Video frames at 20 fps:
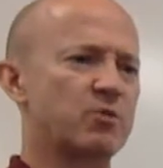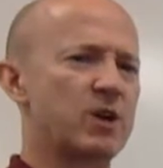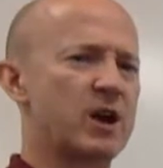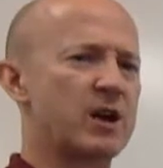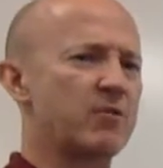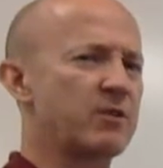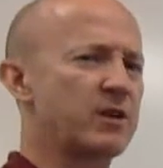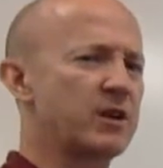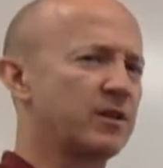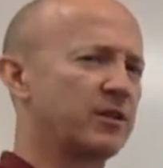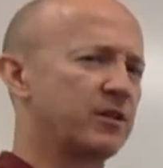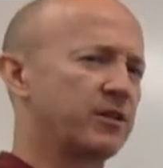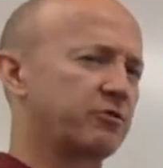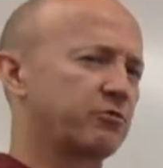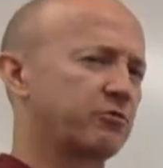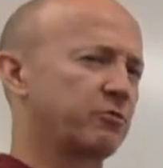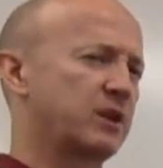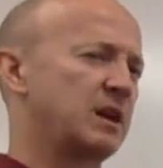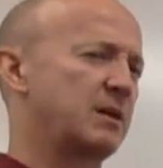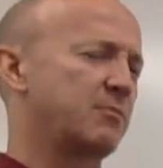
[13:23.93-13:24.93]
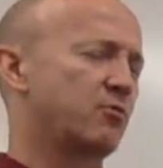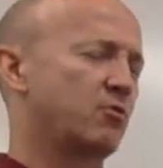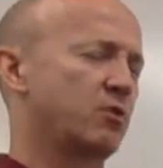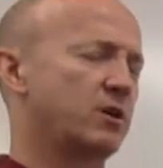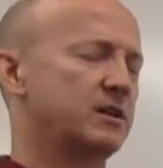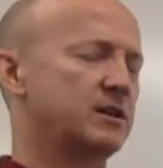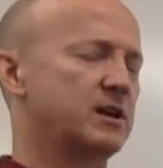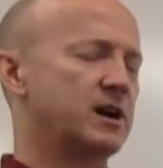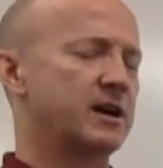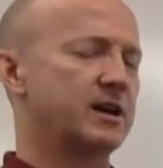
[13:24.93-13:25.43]
right around
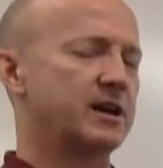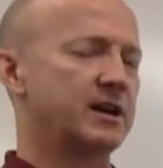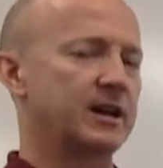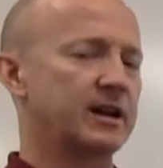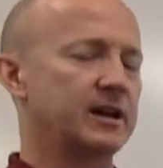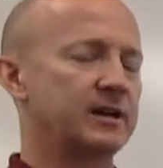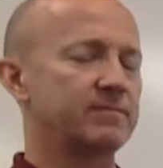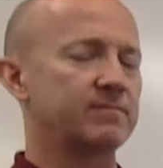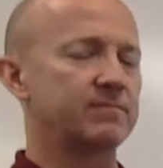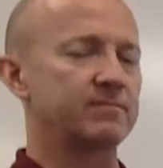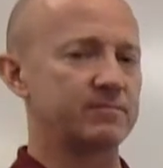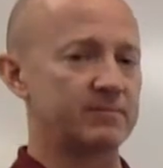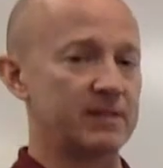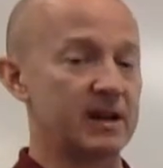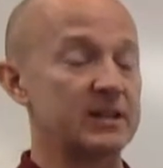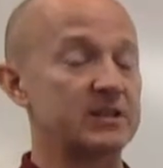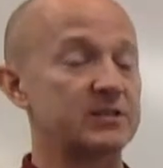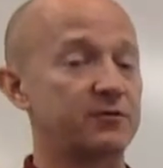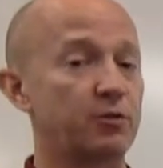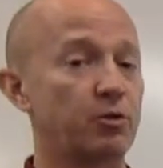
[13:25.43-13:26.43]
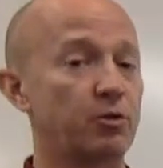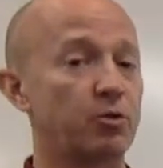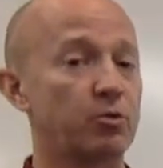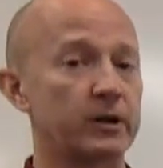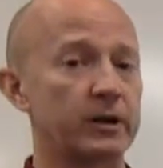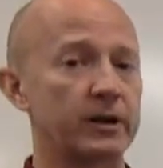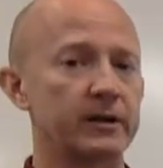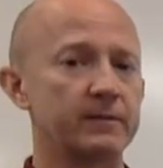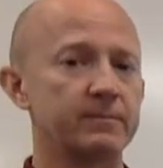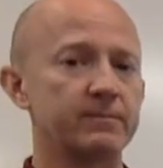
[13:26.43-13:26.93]
3.98, that's
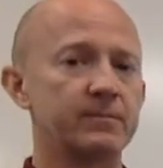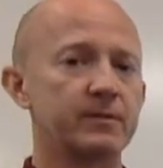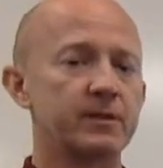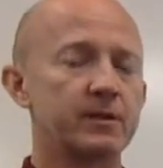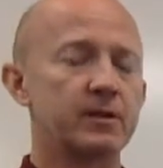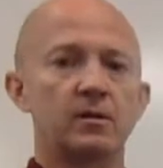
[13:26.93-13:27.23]
fluorine,